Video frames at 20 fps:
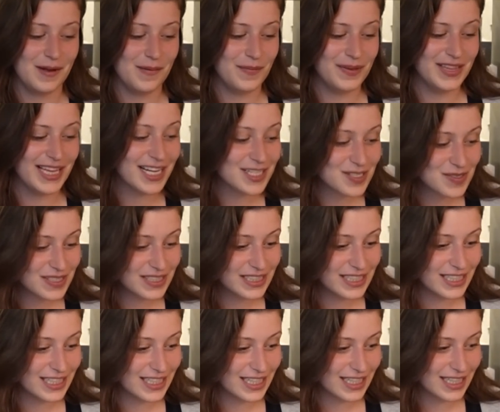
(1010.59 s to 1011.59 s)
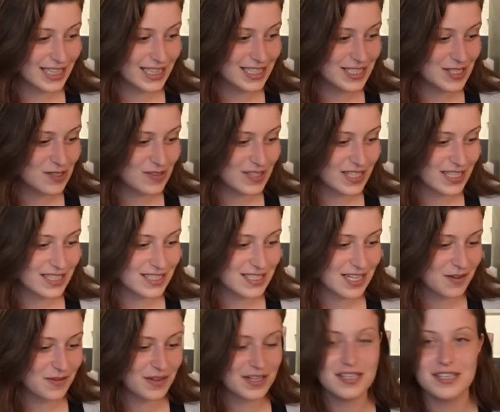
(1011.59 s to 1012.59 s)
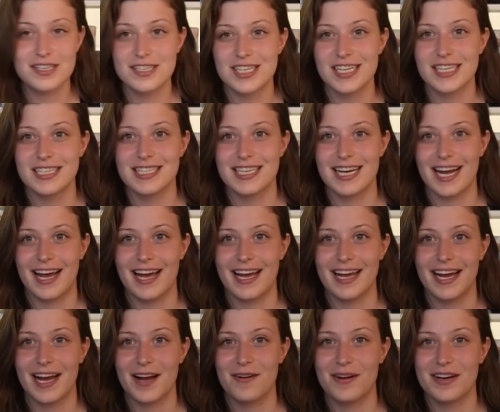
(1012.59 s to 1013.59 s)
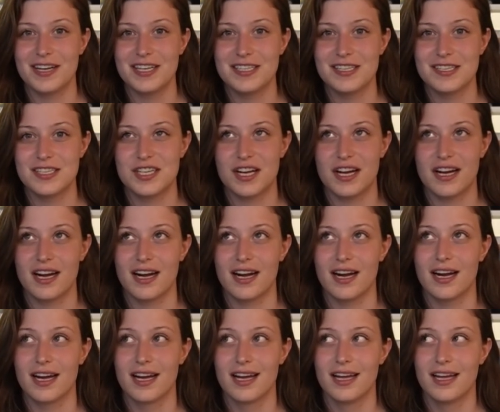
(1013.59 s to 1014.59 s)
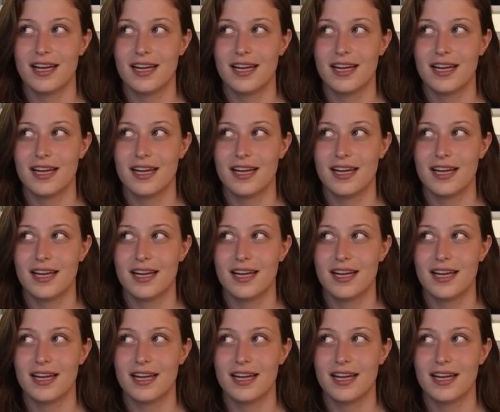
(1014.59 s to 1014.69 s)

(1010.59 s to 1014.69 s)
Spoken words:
But that's really the 2 things I wanted to share today. I wanted to share